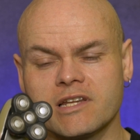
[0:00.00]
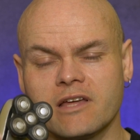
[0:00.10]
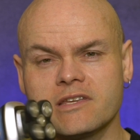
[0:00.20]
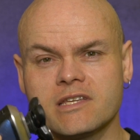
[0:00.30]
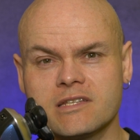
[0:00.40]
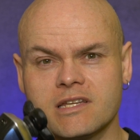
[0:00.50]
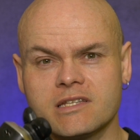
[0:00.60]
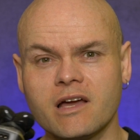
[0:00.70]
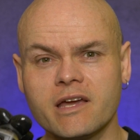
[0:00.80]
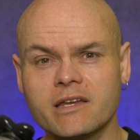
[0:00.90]
like this is
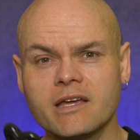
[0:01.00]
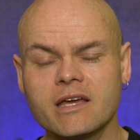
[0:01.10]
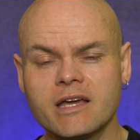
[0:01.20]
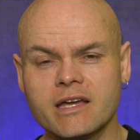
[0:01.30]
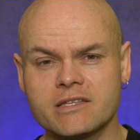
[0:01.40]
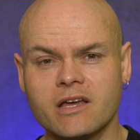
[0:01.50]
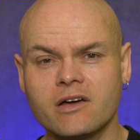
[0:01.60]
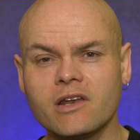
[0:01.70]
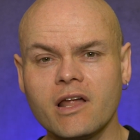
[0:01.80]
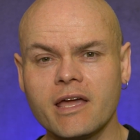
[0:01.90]
designed is that,
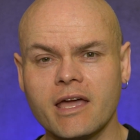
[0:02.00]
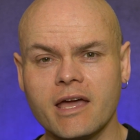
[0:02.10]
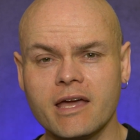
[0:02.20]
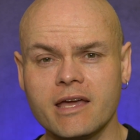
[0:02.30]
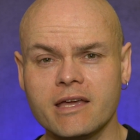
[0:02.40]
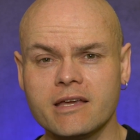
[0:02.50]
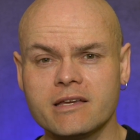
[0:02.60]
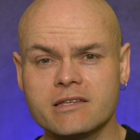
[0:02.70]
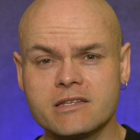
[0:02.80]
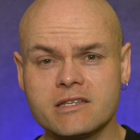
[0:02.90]
unlike a
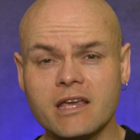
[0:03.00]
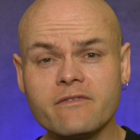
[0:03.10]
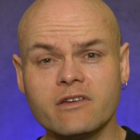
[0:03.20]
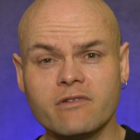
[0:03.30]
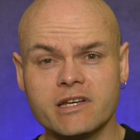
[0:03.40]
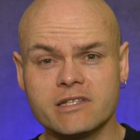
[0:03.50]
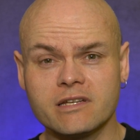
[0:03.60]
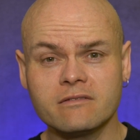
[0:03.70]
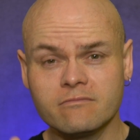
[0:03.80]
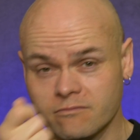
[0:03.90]
safety razor
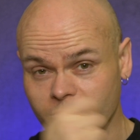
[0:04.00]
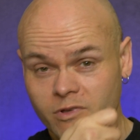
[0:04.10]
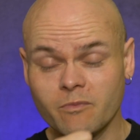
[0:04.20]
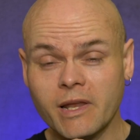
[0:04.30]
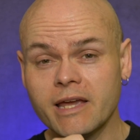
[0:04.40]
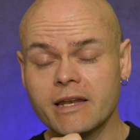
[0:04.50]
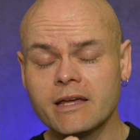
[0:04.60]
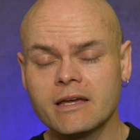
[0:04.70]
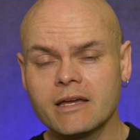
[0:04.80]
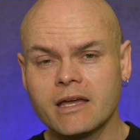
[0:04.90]
with a blade,
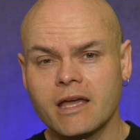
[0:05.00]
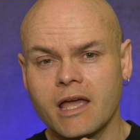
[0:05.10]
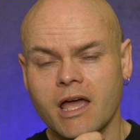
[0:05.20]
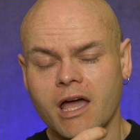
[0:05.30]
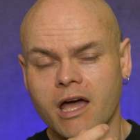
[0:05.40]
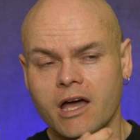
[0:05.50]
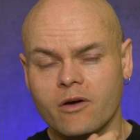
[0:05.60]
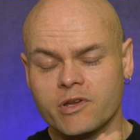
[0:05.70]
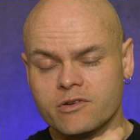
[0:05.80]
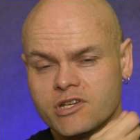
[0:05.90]

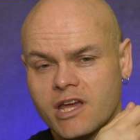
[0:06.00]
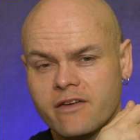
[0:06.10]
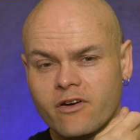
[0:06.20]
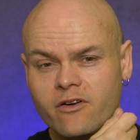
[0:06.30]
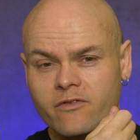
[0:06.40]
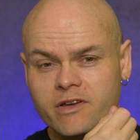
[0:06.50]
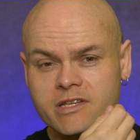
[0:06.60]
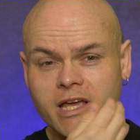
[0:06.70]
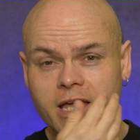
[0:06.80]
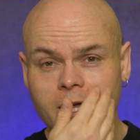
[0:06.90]
when you shave over,
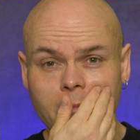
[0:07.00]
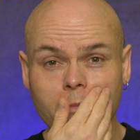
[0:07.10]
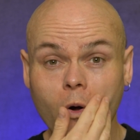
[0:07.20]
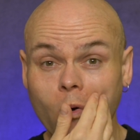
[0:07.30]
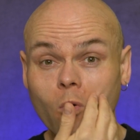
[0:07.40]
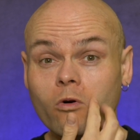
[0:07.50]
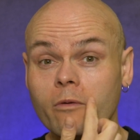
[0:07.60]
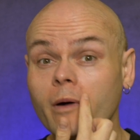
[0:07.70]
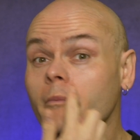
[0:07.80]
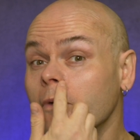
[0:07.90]
say, a mole or a
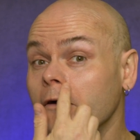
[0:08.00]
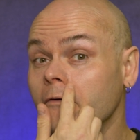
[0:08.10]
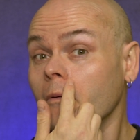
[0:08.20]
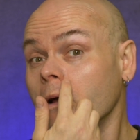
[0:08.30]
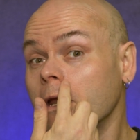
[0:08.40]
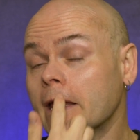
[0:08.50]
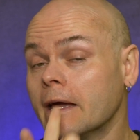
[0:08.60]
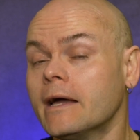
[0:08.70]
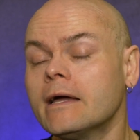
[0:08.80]
bump, and I've got one here,